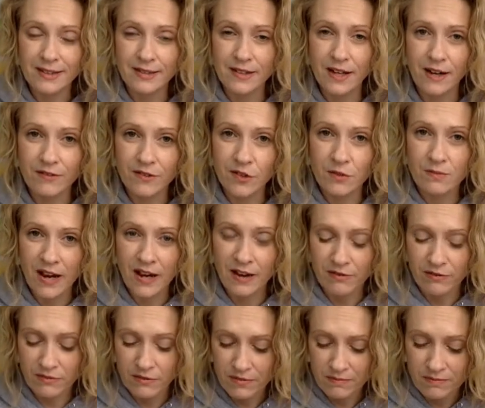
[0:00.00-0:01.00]
A lot of you may,
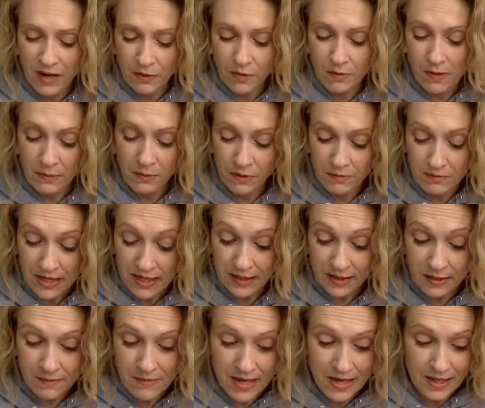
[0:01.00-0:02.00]
have, may remember meeting
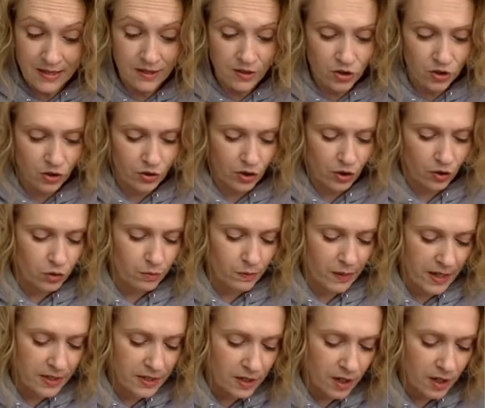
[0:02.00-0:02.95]
them in the studio space.